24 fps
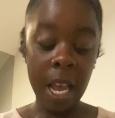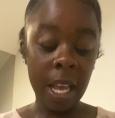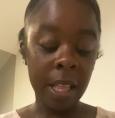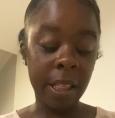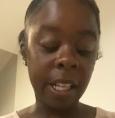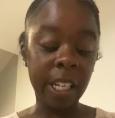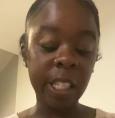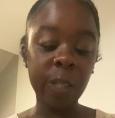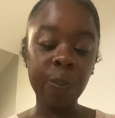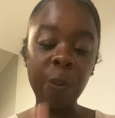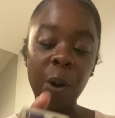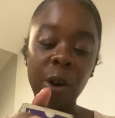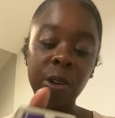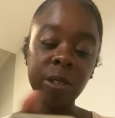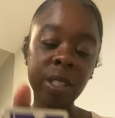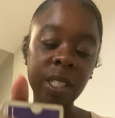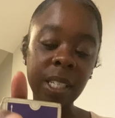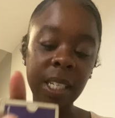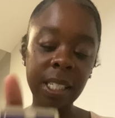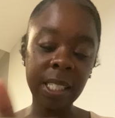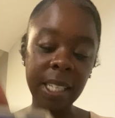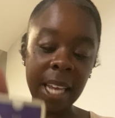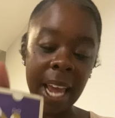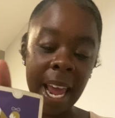this
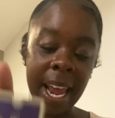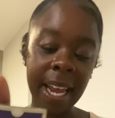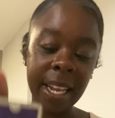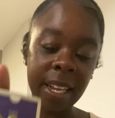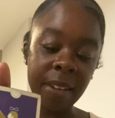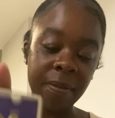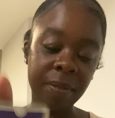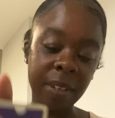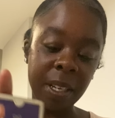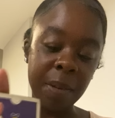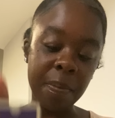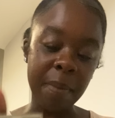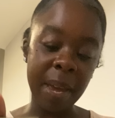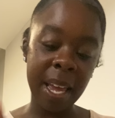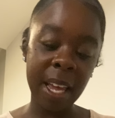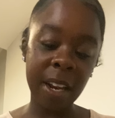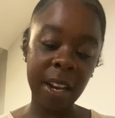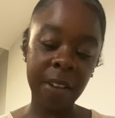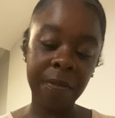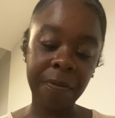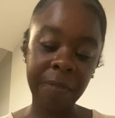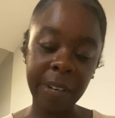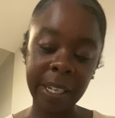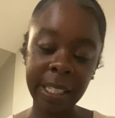person is actively
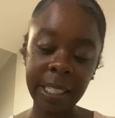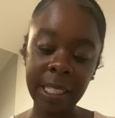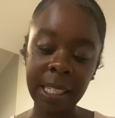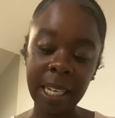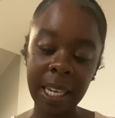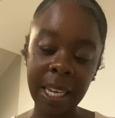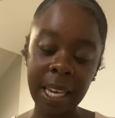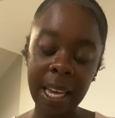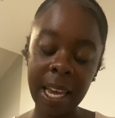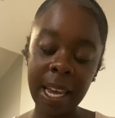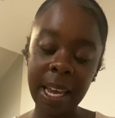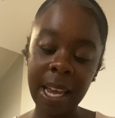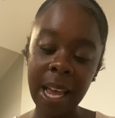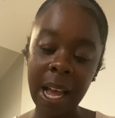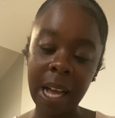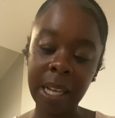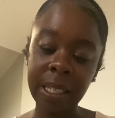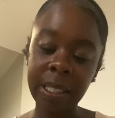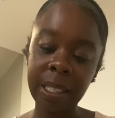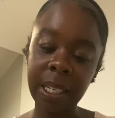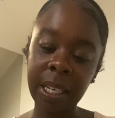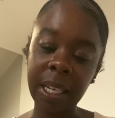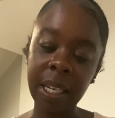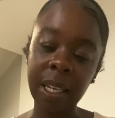manifesting
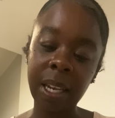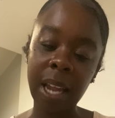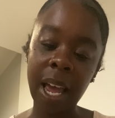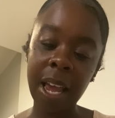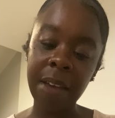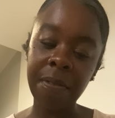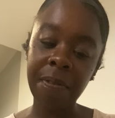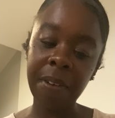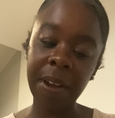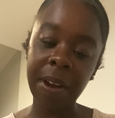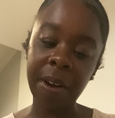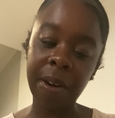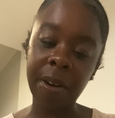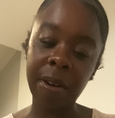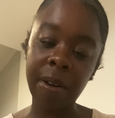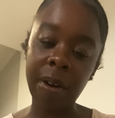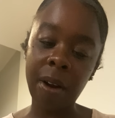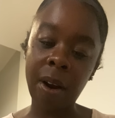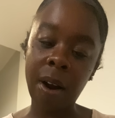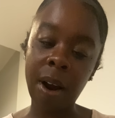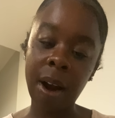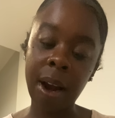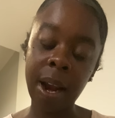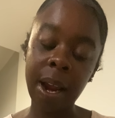chaos in your life here
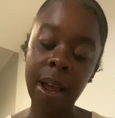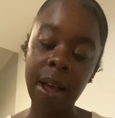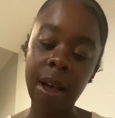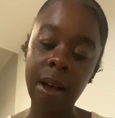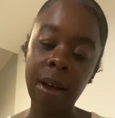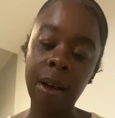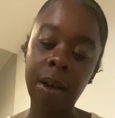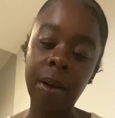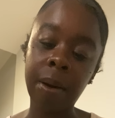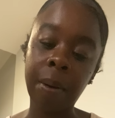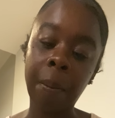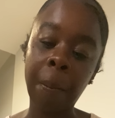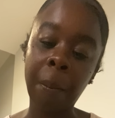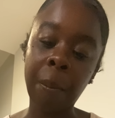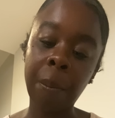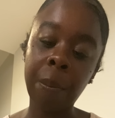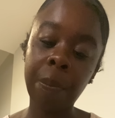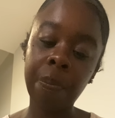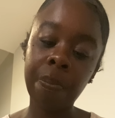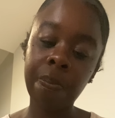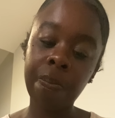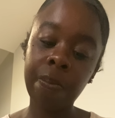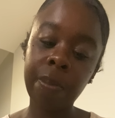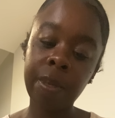all right um
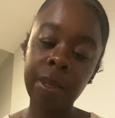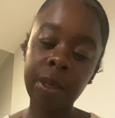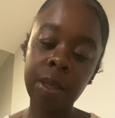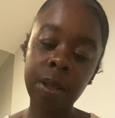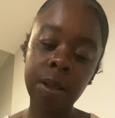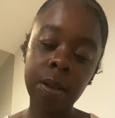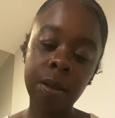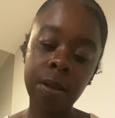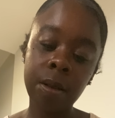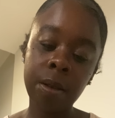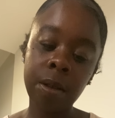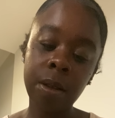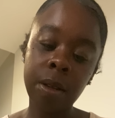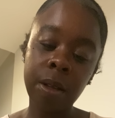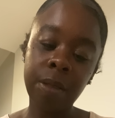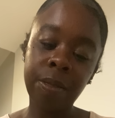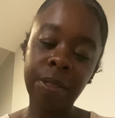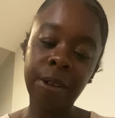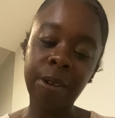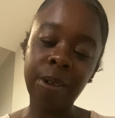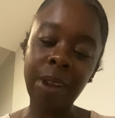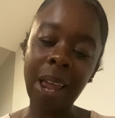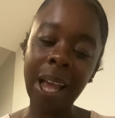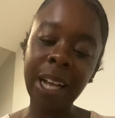
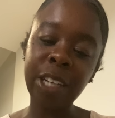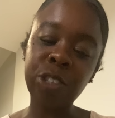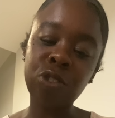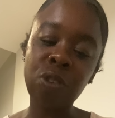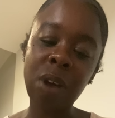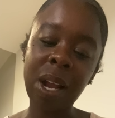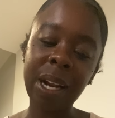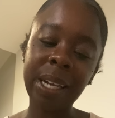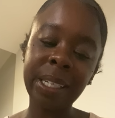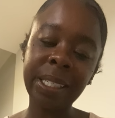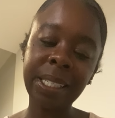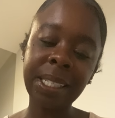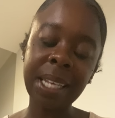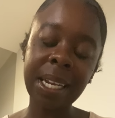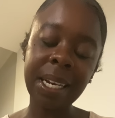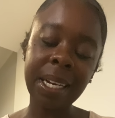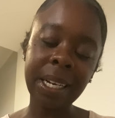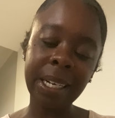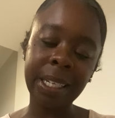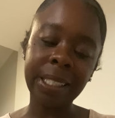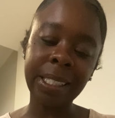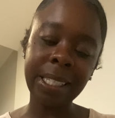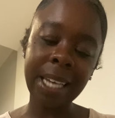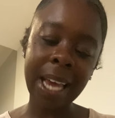they're like trying to send
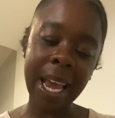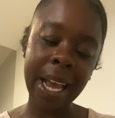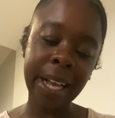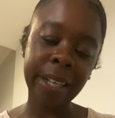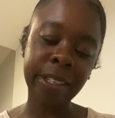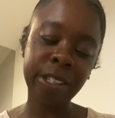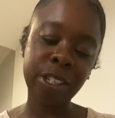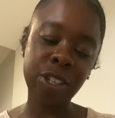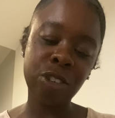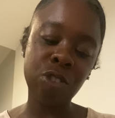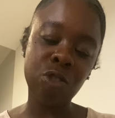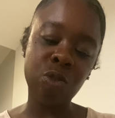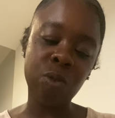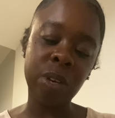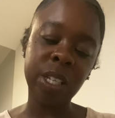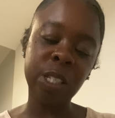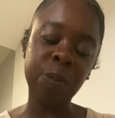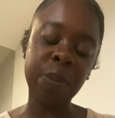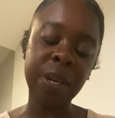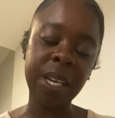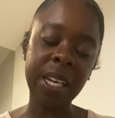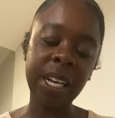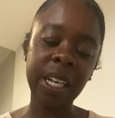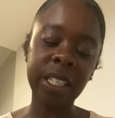an attack to you It's
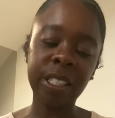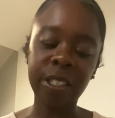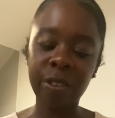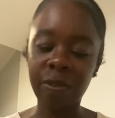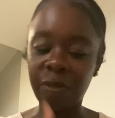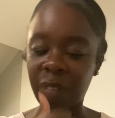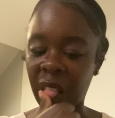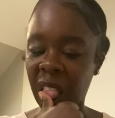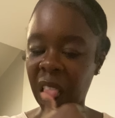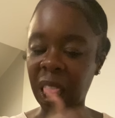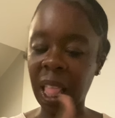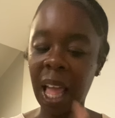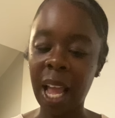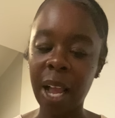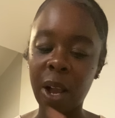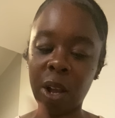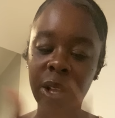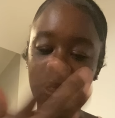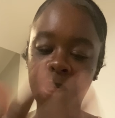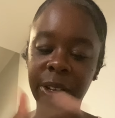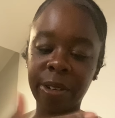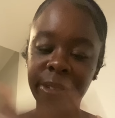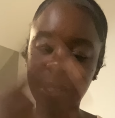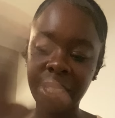because of
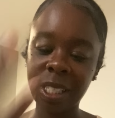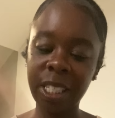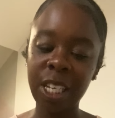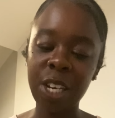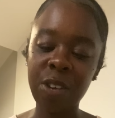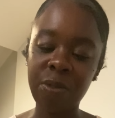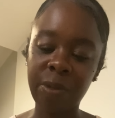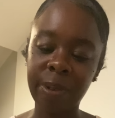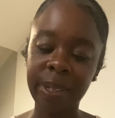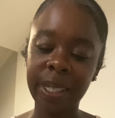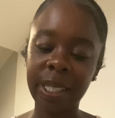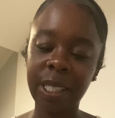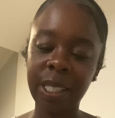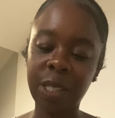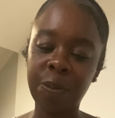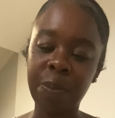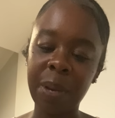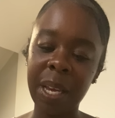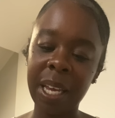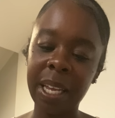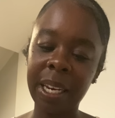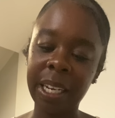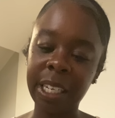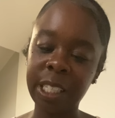like their secrets
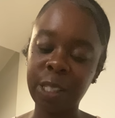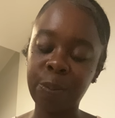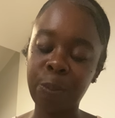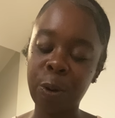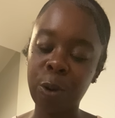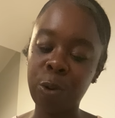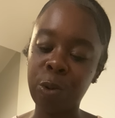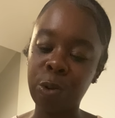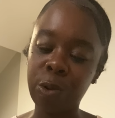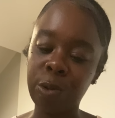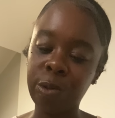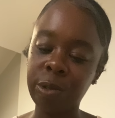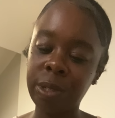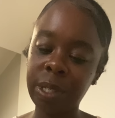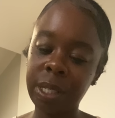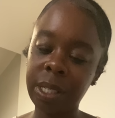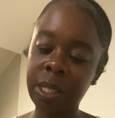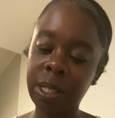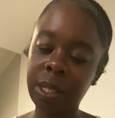being exposed.